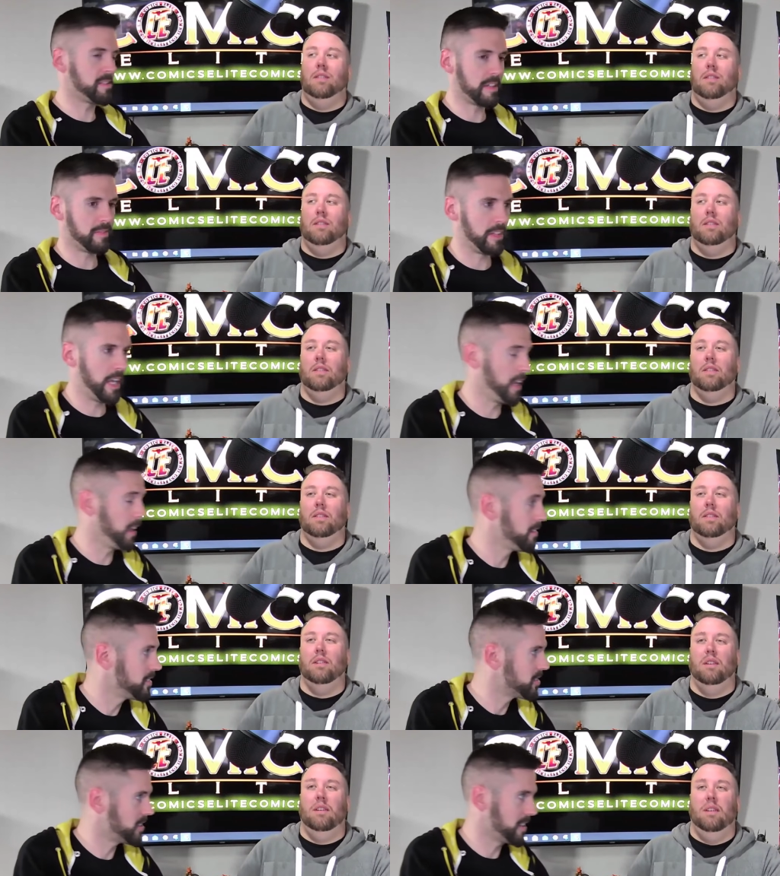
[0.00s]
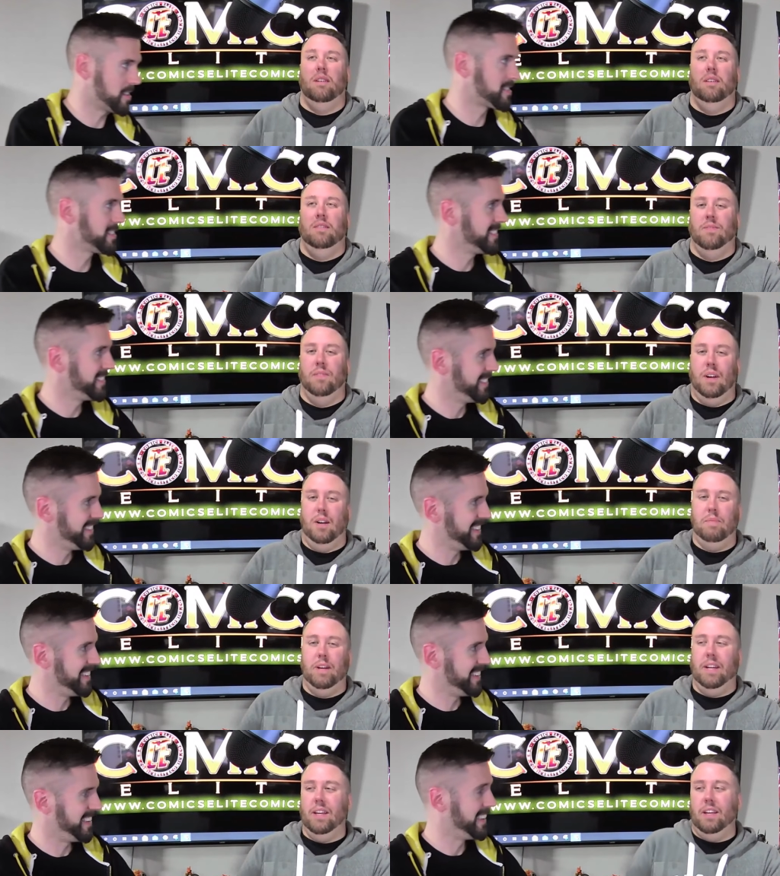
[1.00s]
Speaker 1: save the day.
Speaker 2: Uh, I
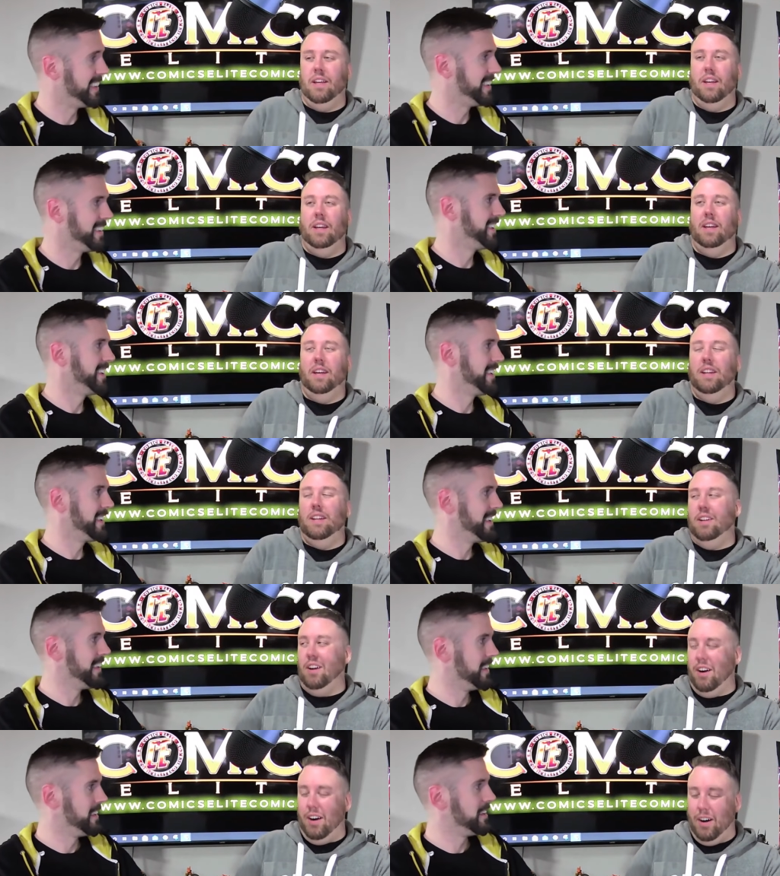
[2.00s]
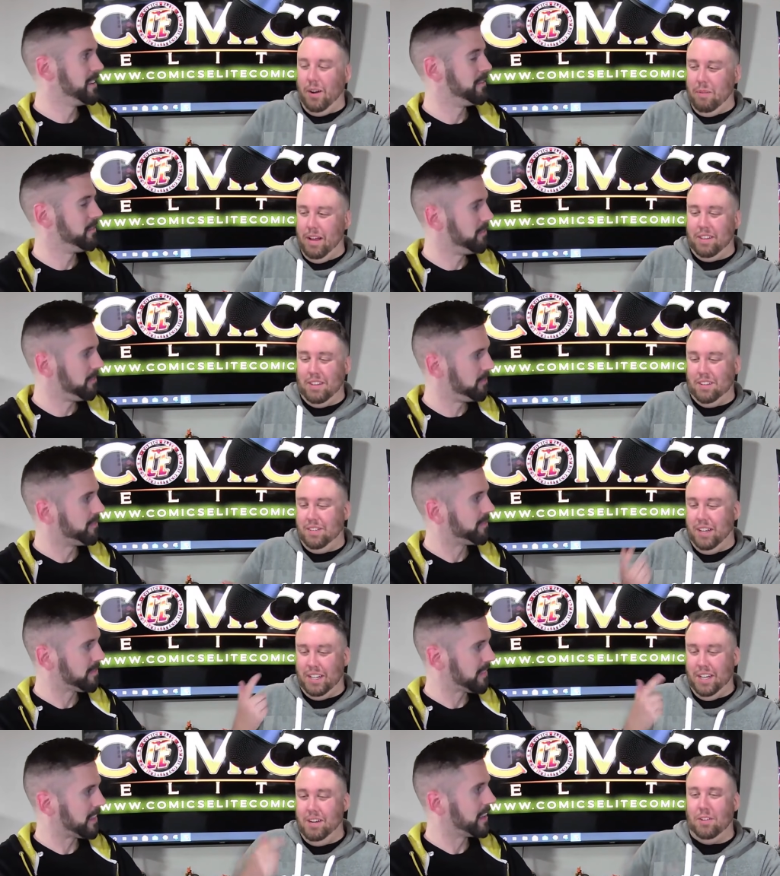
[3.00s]
mean, it it, it automatic. The
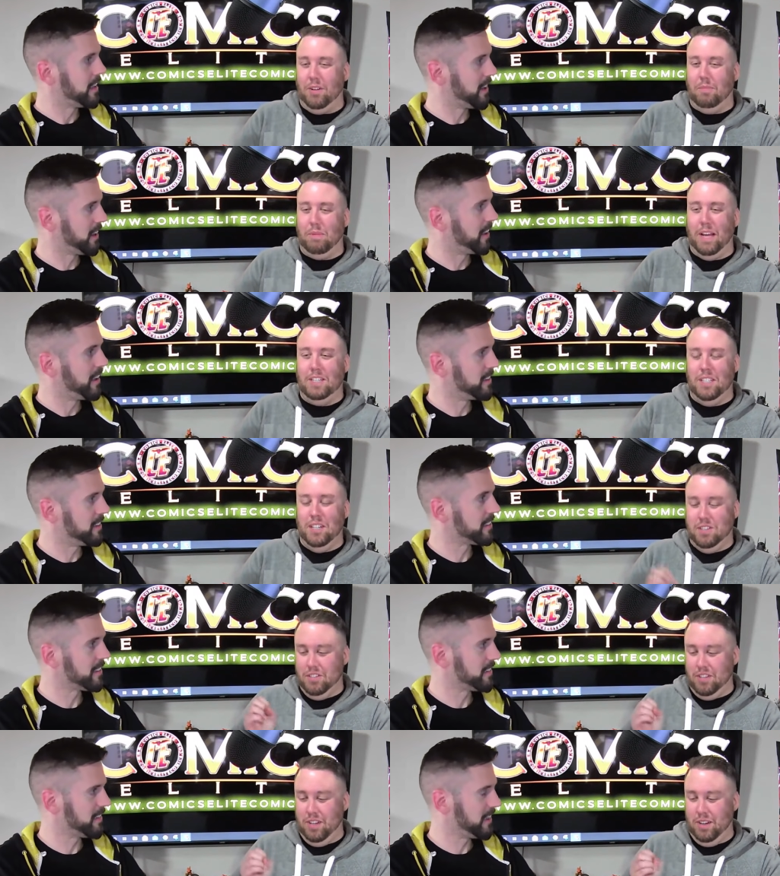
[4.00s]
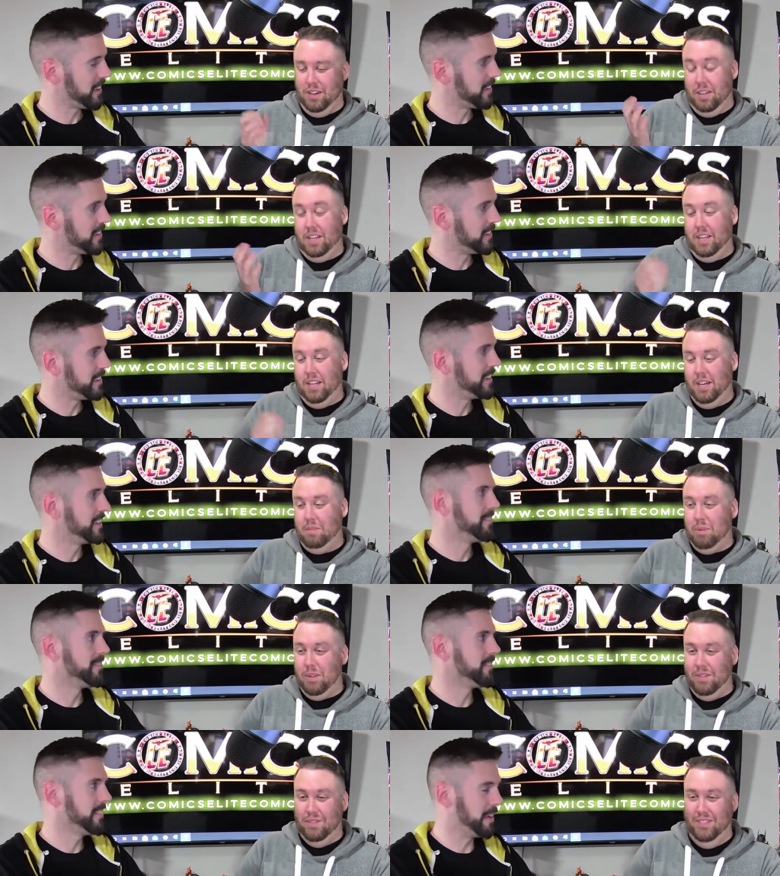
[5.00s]
second you turn the page, you're just like, "Yep,
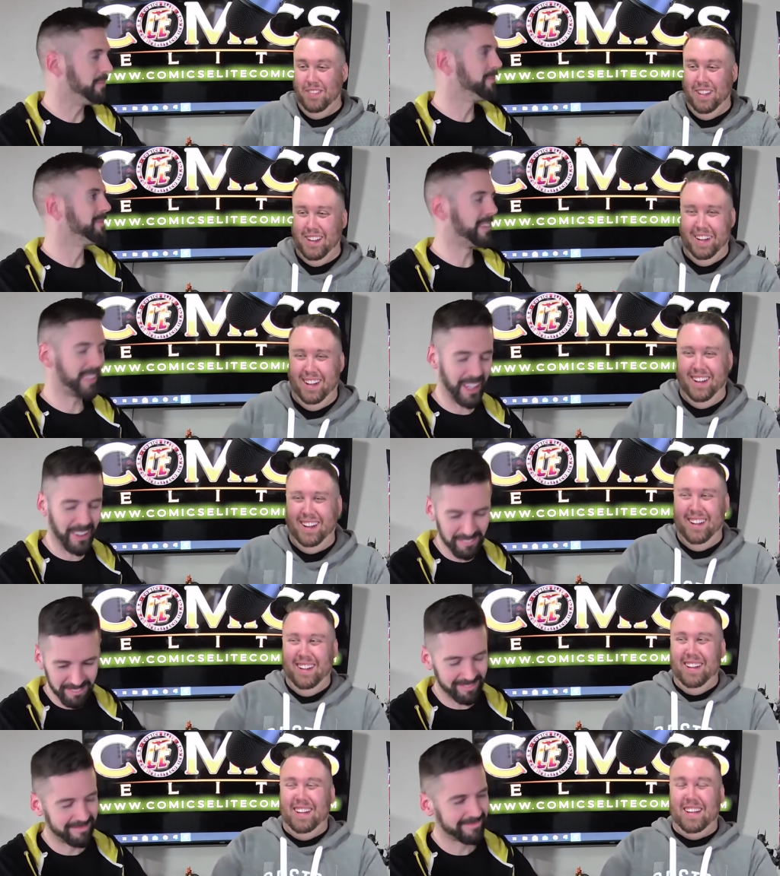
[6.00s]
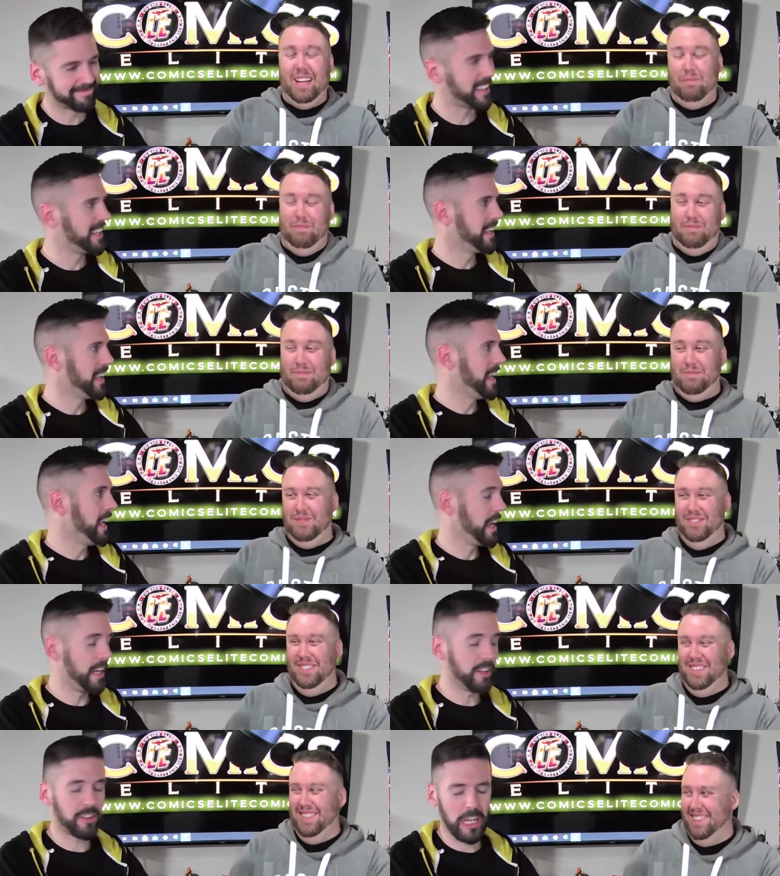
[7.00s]
Speaker 1: yep." There we go. Yep.
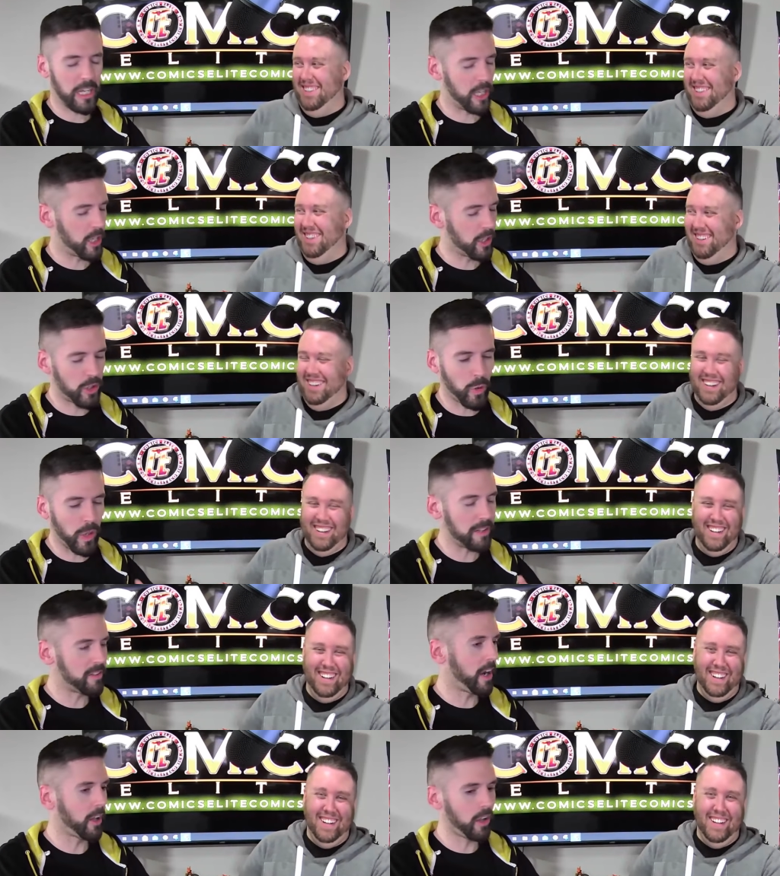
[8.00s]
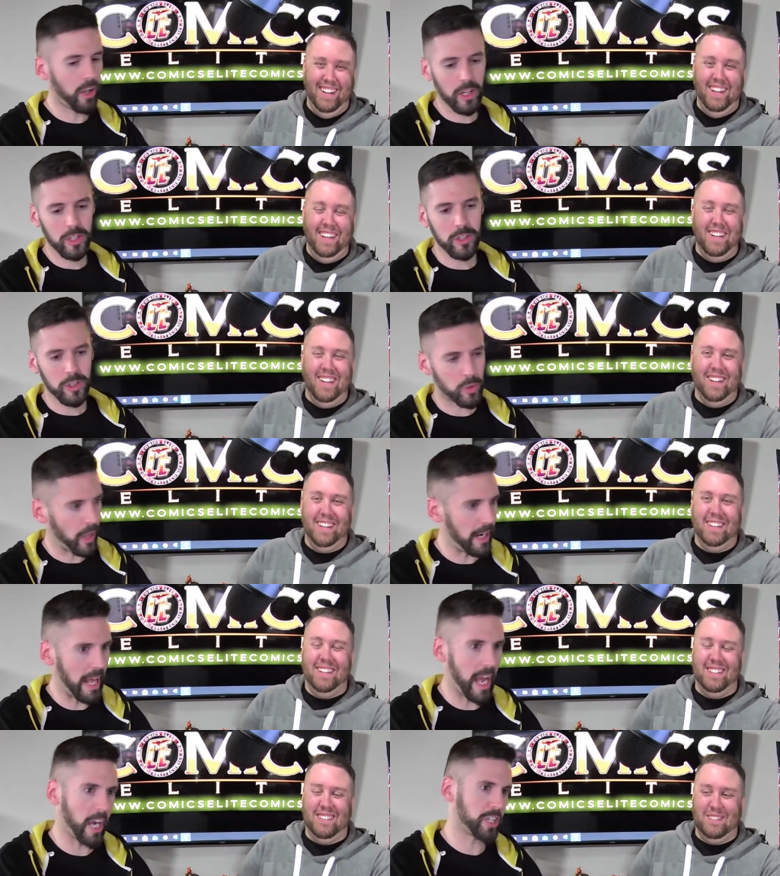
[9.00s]
It's it, great dialogue,
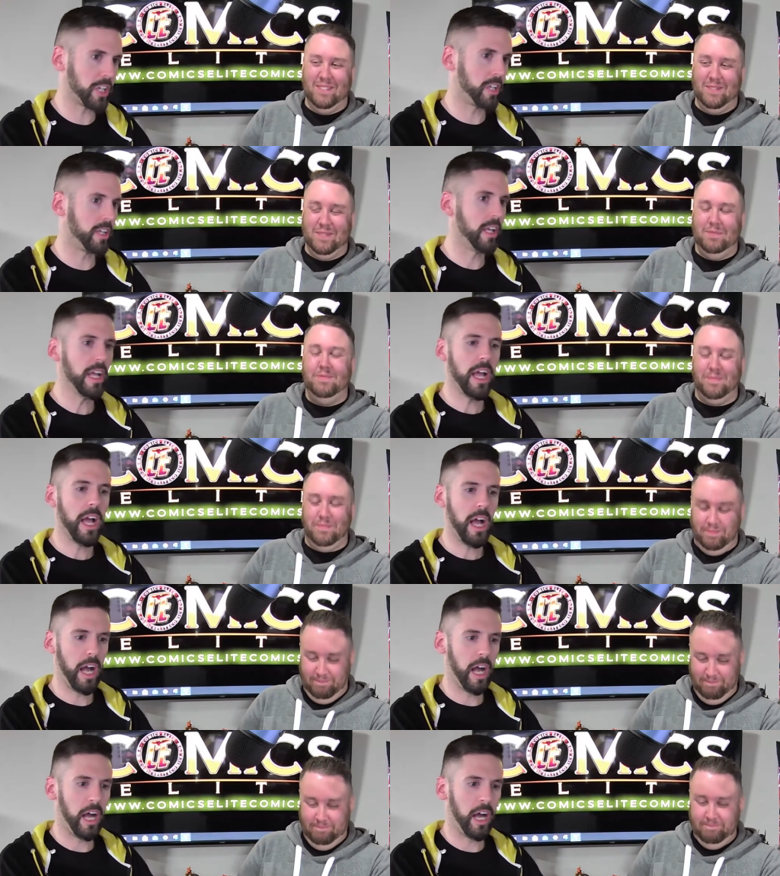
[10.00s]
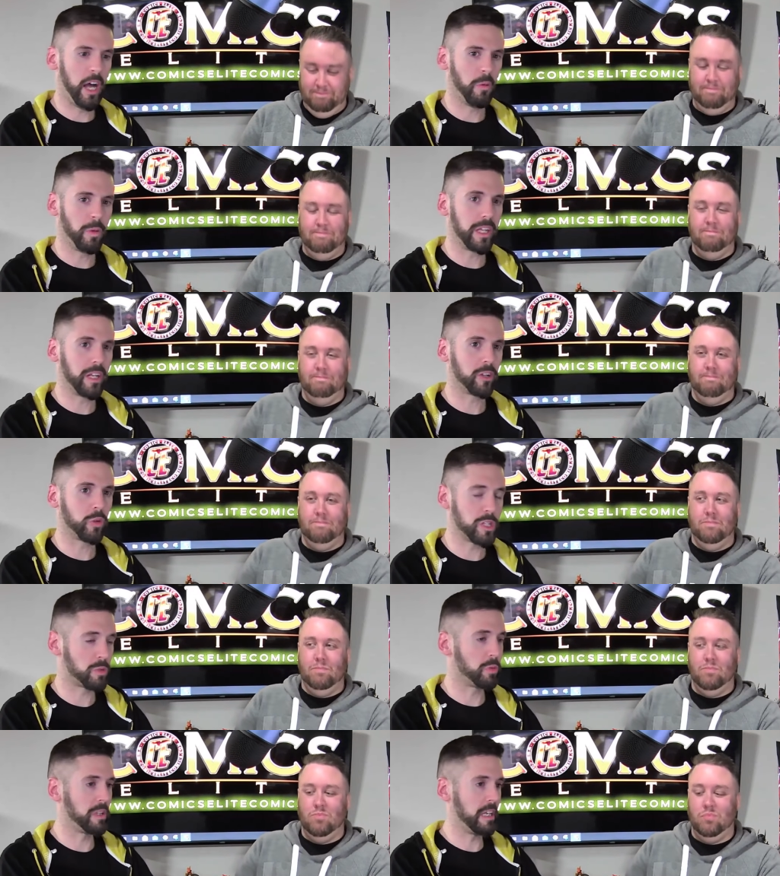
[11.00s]
great action. Uh, we get a twist with